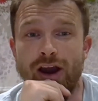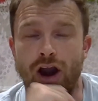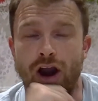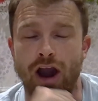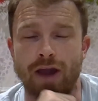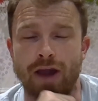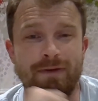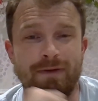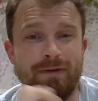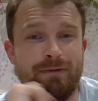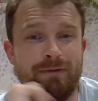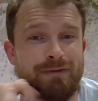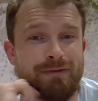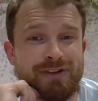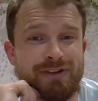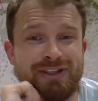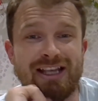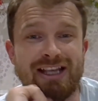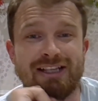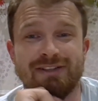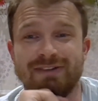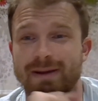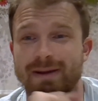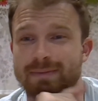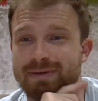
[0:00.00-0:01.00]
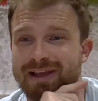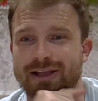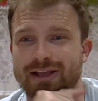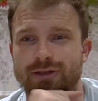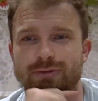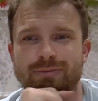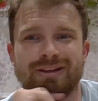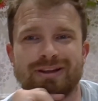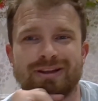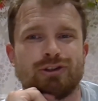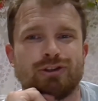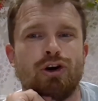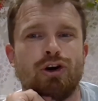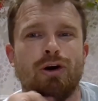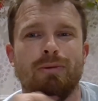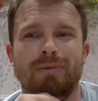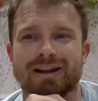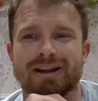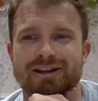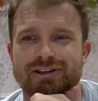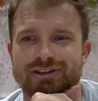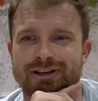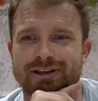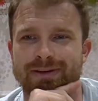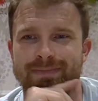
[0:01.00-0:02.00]
I think Cesc Fabregas would be a top
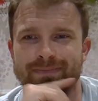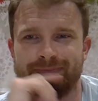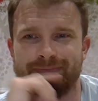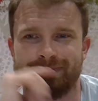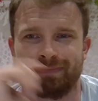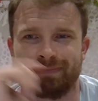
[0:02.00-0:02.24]
manager.